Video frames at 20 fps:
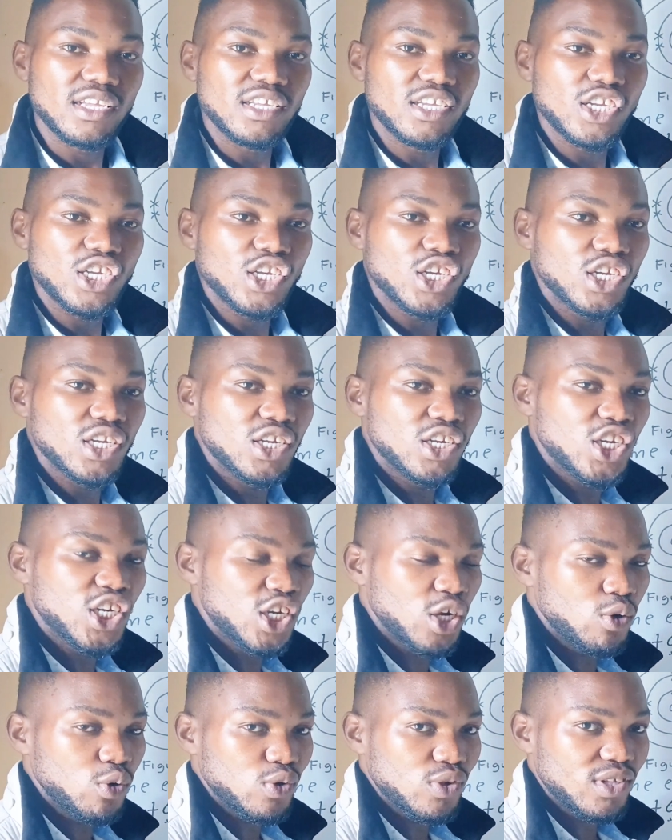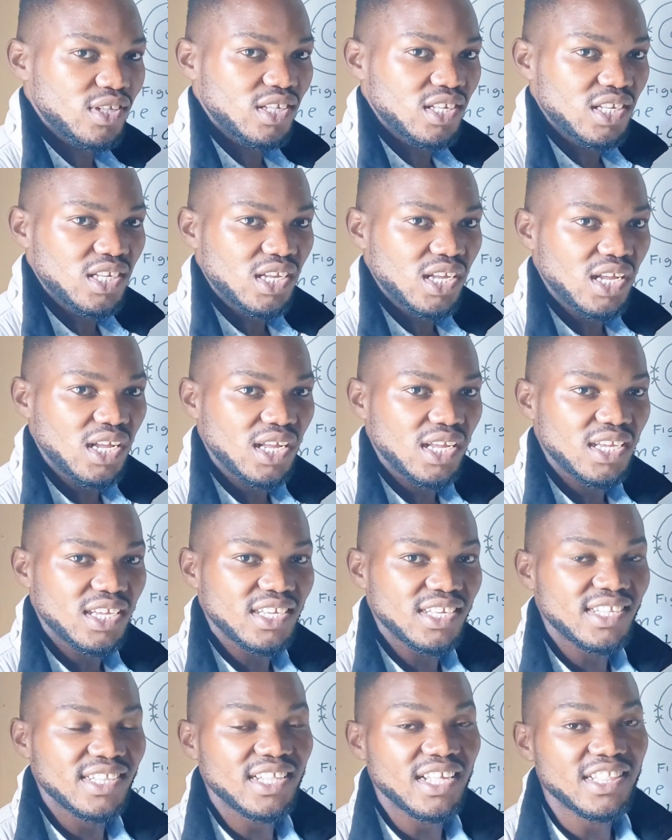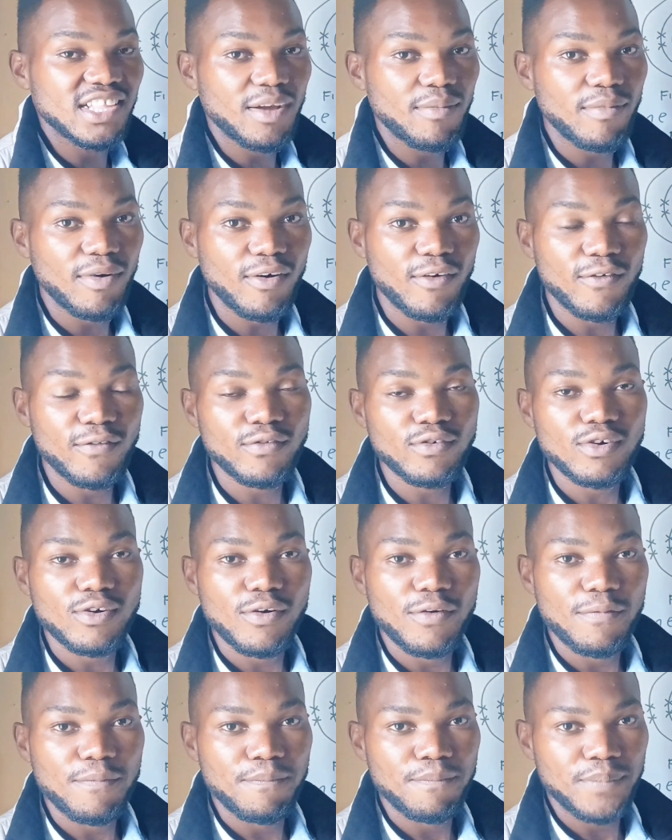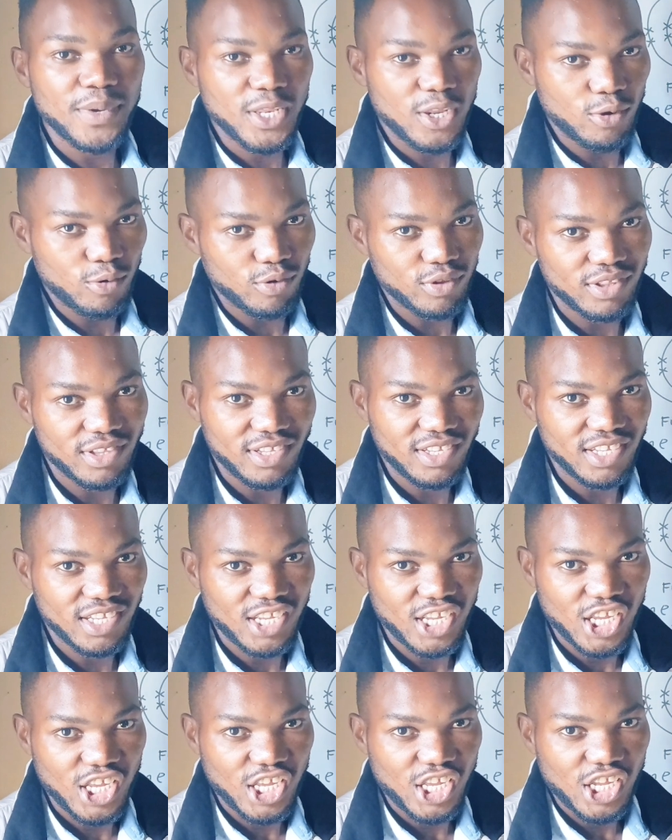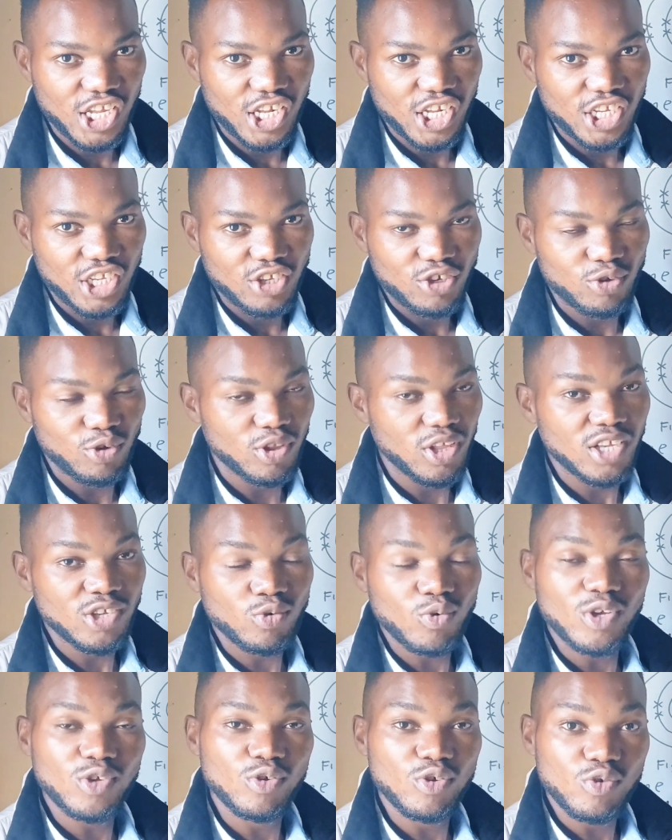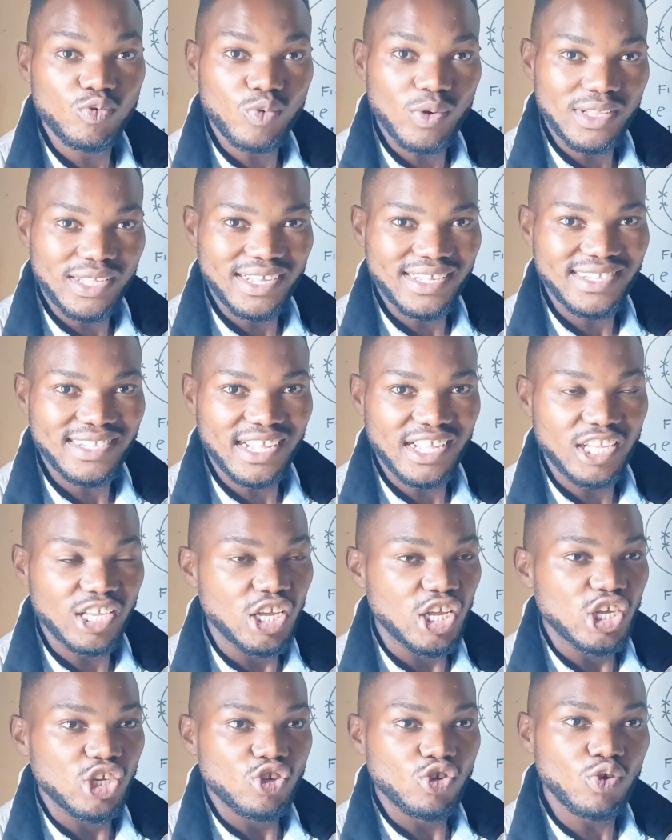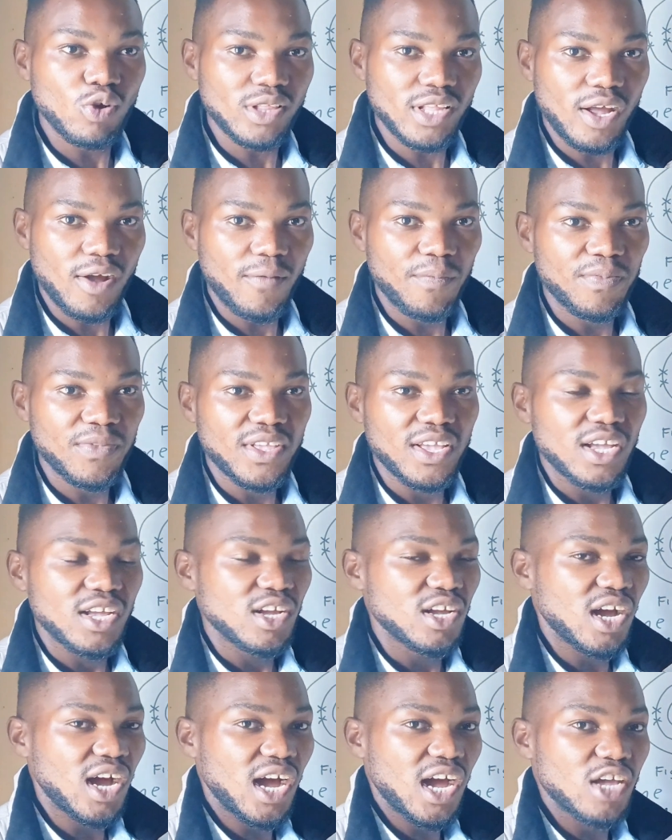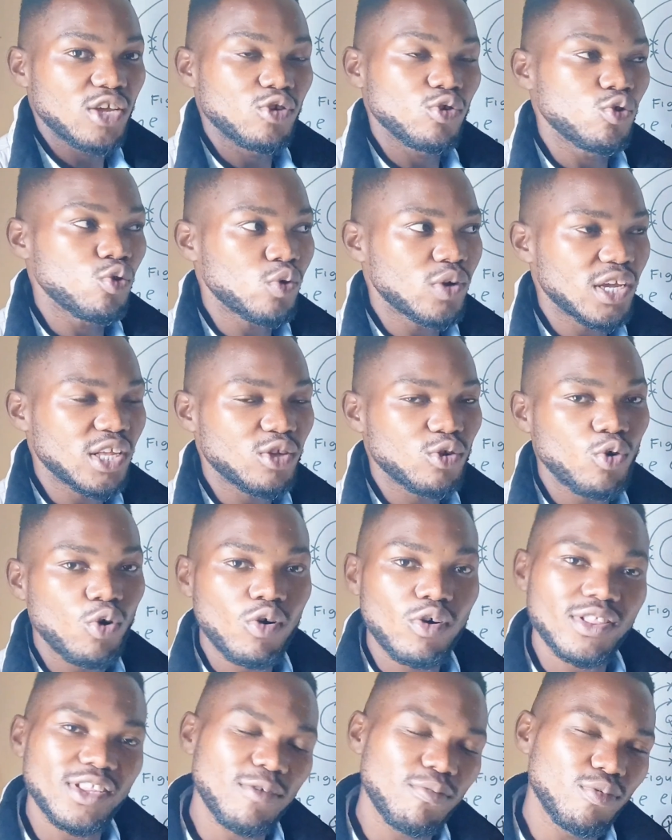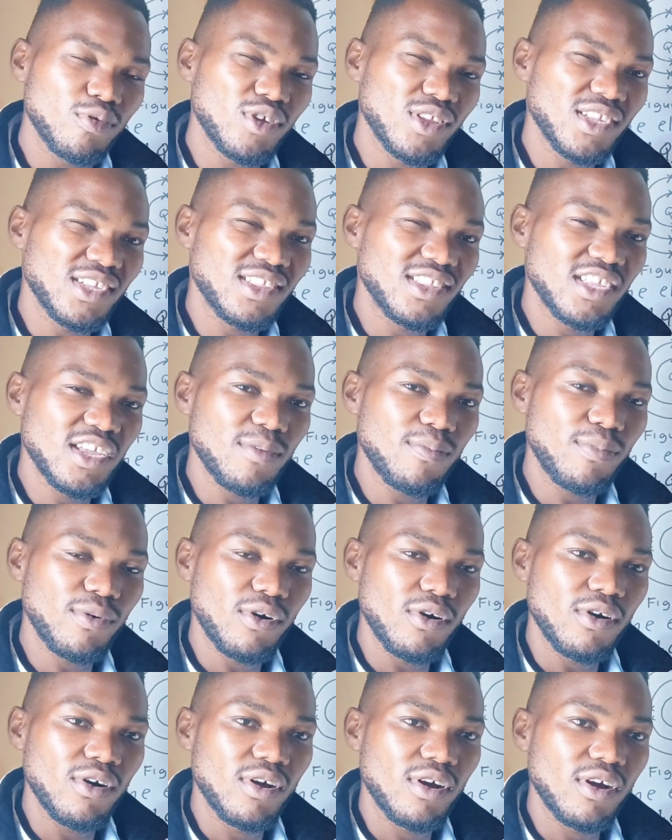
shells is the number of periods. So that's what you need to understand. So now, you can go on the periodic table,